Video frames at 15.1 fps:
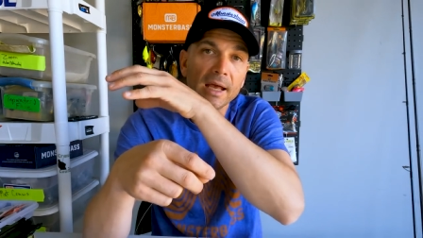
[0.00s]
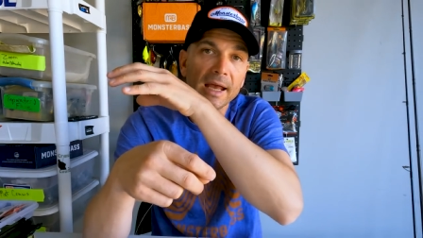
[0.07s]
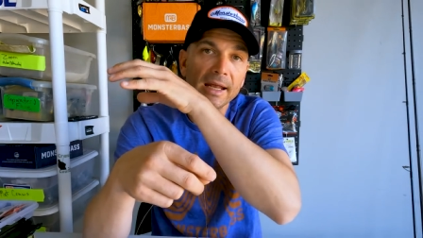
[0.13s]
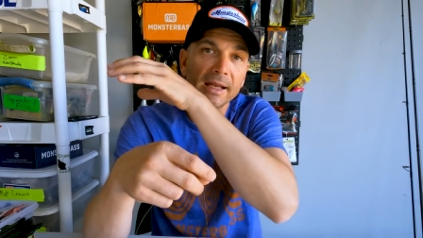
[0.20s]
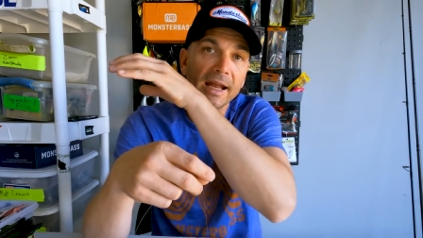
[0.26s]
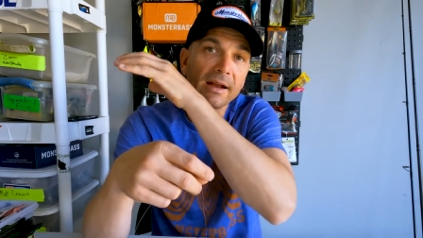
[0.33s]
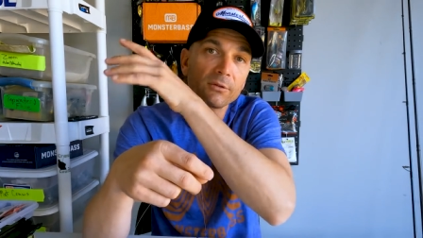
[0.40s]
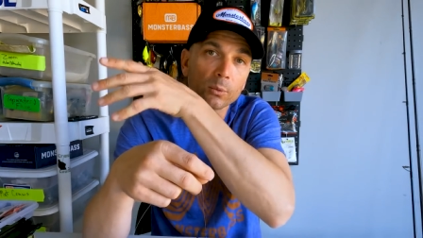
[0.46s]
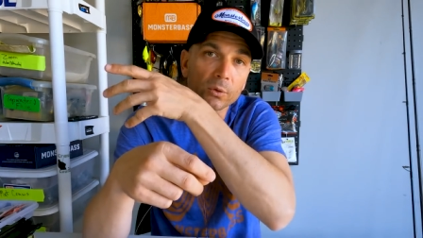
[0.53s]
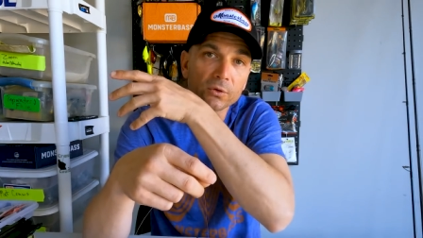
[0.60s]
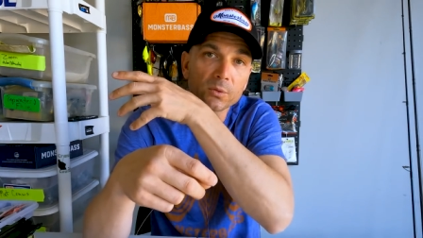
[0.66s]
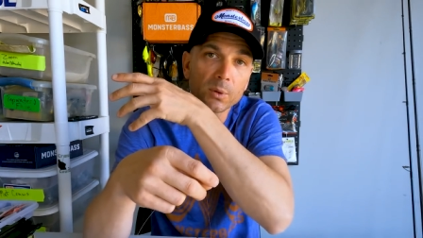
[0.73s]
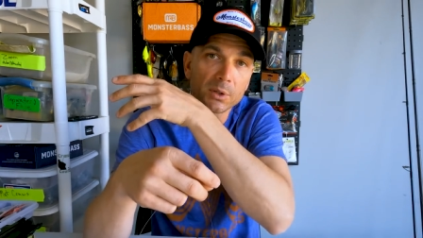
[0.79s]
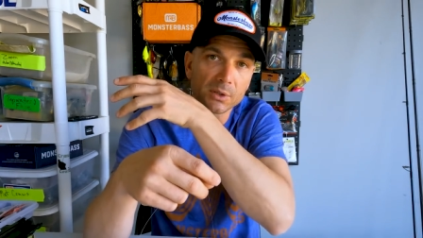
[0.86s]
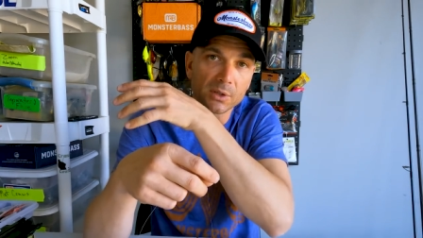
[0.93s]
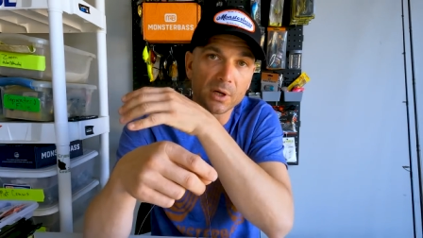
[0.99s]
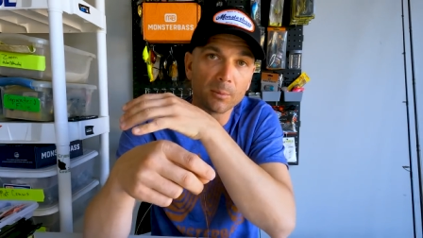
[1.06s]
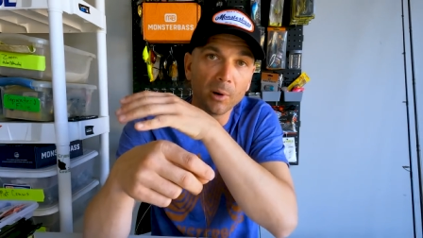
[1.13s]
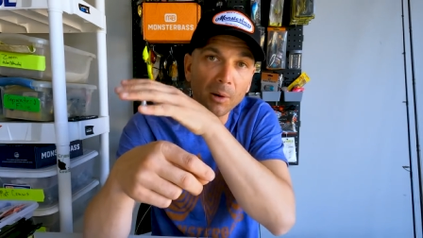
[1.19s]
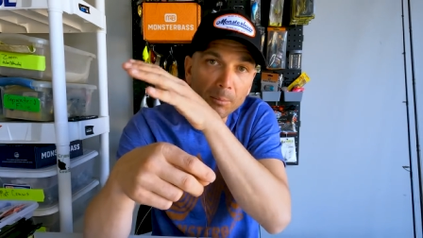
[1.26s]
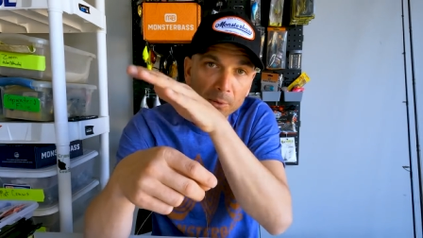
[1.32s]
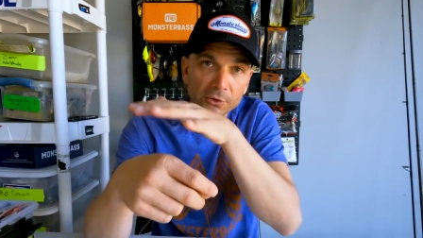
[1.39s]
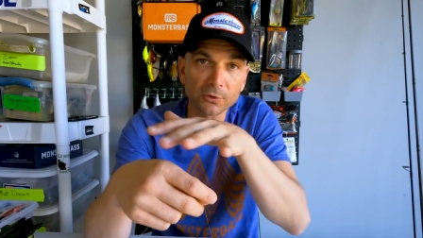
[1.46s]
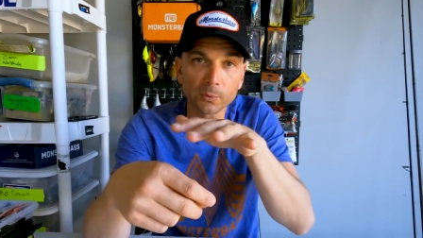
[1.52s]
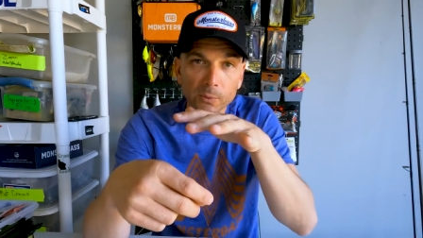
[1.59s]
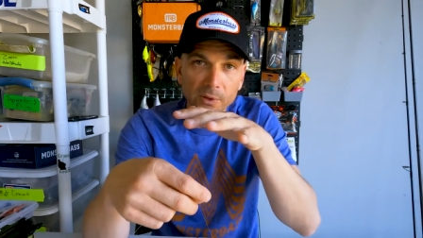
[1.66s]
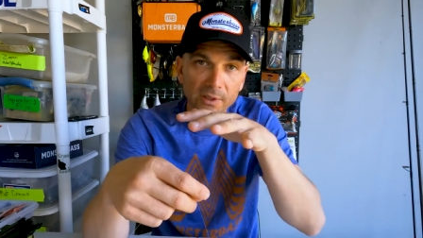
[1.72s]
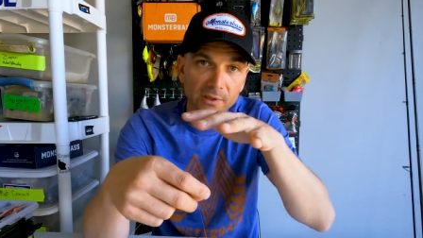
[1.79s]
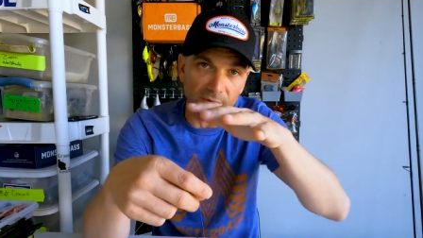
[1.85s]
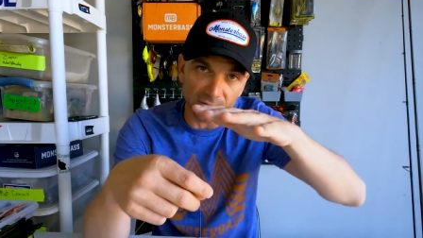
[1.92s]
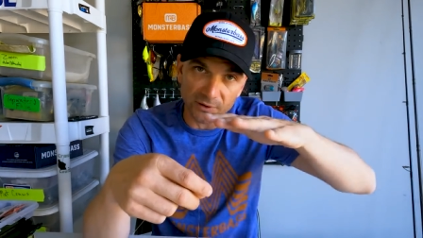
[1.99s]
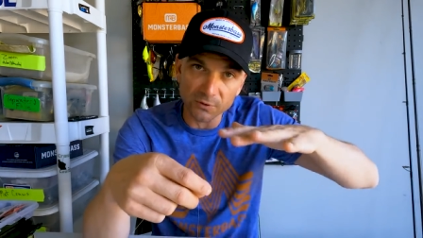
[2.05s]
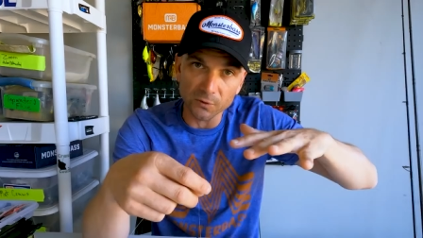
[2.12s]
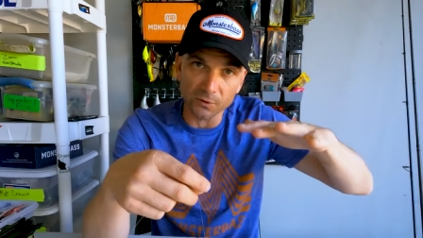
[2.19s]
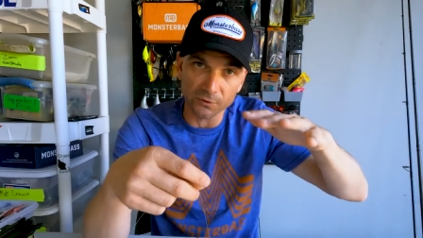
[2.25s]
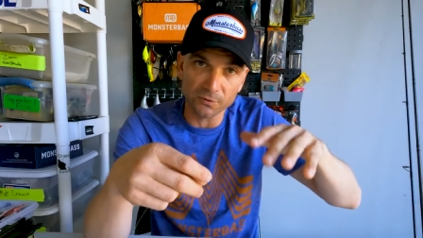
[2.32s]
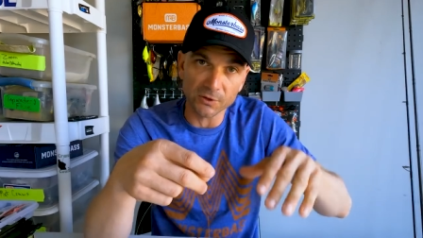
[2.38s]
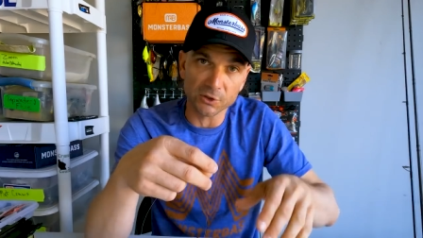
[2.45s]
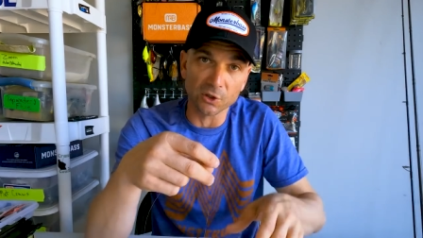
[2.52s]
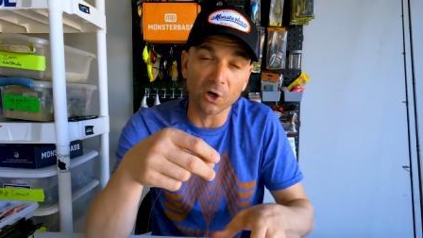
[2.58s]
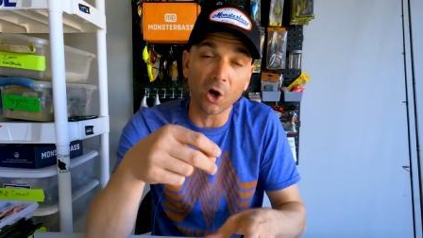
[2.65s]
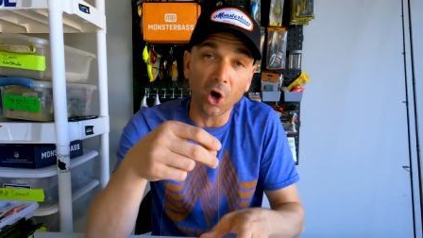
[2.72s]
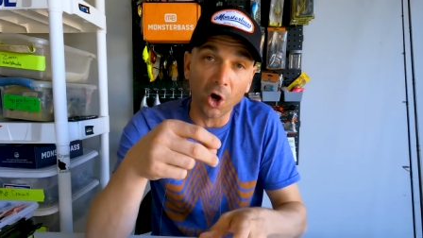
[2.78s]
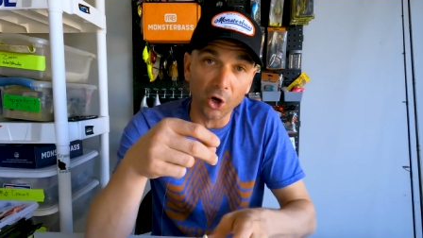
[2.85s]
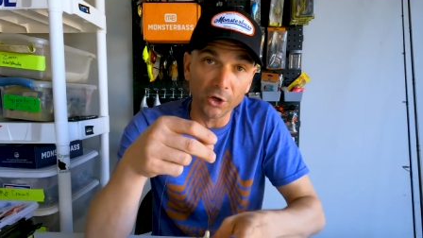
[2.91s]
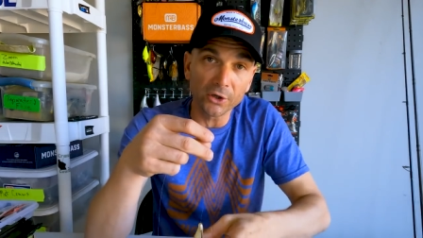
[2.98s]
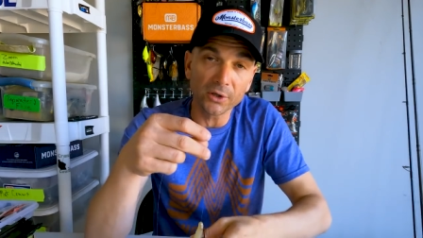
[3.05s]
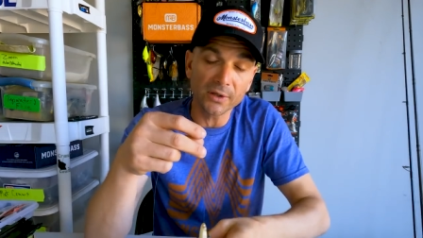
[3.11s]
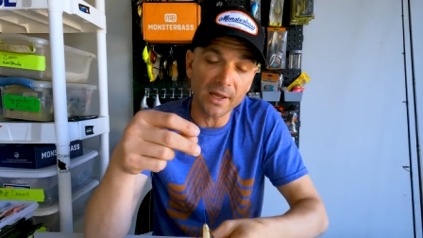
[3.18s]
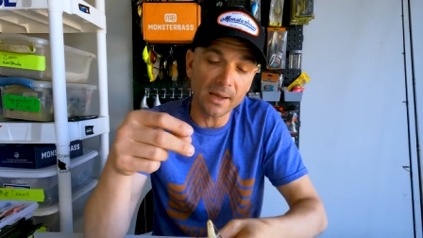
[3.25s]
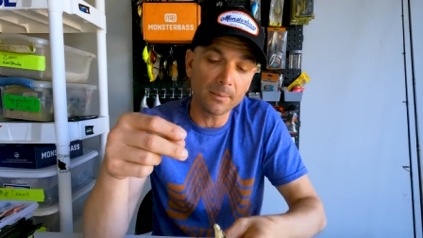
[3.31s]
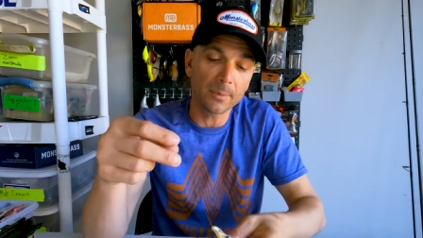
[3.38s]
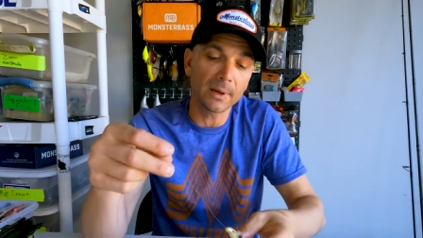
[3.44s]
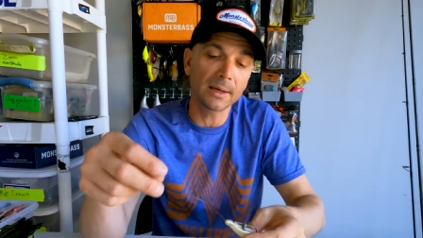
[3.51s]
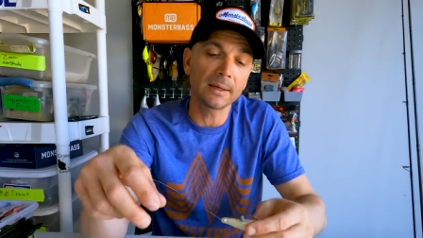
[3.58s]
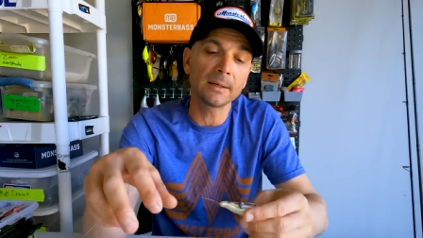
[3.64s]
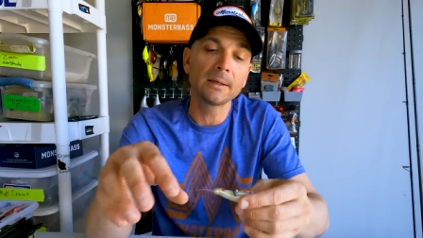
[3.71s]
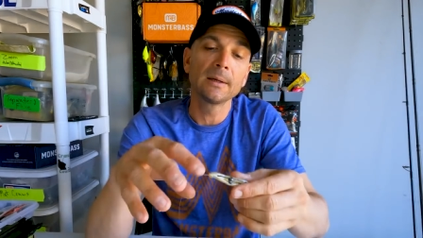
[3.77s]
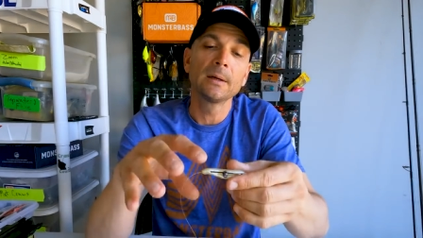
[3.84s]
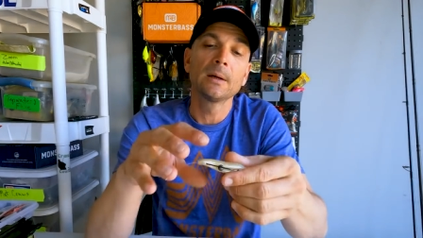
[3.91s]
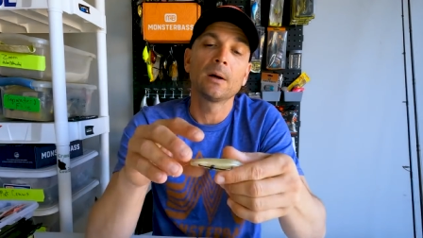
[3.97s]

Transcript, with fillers: and every once in a while they'll come up, but you're really convinced those fish are under that bait.